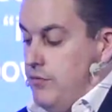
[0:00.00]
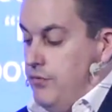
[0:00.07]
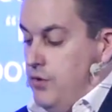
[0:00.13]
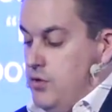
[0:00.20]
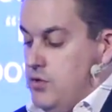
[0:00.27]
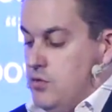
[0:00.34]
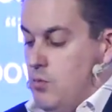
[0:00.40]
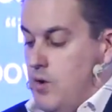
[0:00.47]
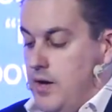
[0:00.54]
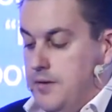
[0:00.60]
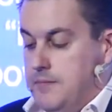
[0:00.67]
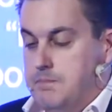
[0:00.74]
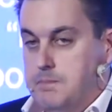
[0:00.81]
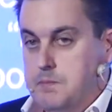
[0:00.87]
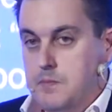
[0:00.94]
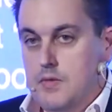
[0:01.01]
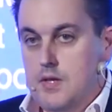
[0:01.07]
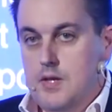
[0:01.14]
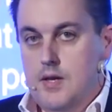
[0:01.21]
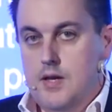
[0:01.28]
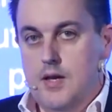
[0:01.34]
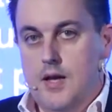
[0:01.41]
the first one
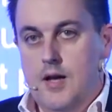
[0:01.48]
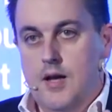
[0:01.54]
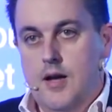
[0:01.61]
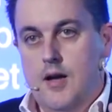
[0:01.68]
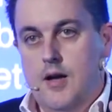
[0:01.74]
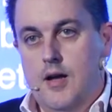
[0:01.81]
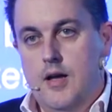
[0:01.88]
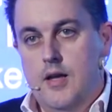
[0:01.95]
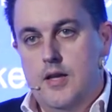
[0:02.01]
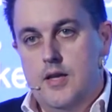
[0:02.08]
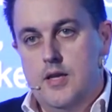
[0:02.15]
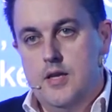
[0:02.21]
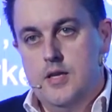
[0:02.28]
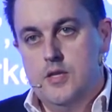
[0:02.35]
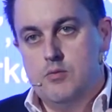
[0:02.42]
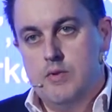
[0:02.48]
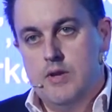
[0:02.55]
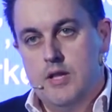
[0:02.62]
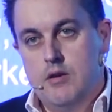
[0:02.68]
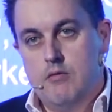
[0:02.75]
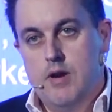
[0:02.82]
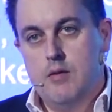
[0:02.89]
is
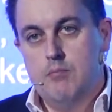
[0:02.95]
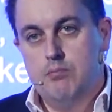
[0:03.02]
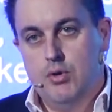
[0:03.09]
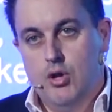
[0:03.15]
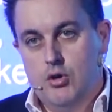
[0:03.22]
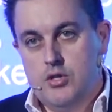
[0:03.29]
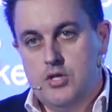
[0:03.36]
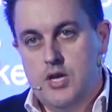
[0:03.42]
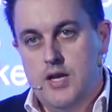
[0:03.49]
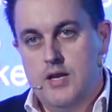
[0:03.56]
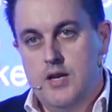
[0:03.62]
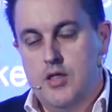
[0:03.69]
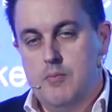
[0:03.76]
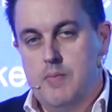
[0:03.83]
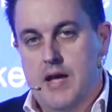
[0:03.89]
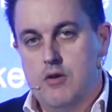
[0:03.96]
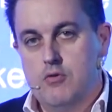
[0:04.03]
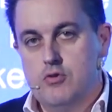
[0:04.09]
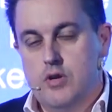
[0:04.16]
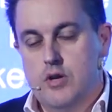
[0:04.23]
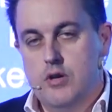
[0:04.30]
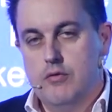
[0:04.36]
really around blockchain and the
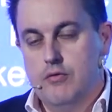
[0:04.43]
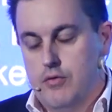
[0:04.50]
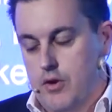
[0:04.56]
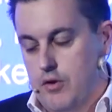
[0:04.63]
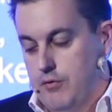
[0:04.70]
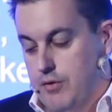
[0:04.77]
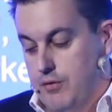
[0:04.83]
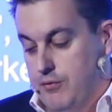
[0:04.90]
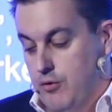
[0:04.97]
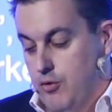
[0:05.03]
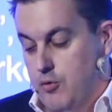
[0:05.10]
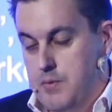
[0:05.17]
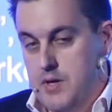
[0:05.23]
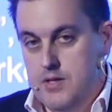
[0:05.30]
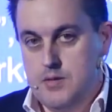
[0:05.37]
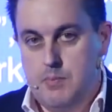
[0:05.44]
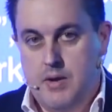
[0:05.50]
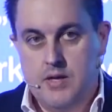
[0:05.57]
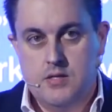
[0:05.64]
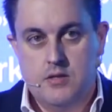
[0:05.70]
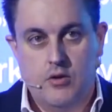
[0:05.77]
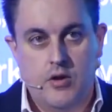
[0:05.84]
boundary of the firm, and it's
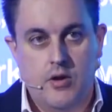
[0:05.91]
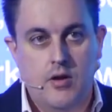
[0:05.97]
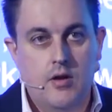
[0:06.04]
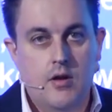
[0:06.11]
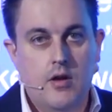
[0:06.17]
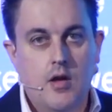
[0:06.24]
based on a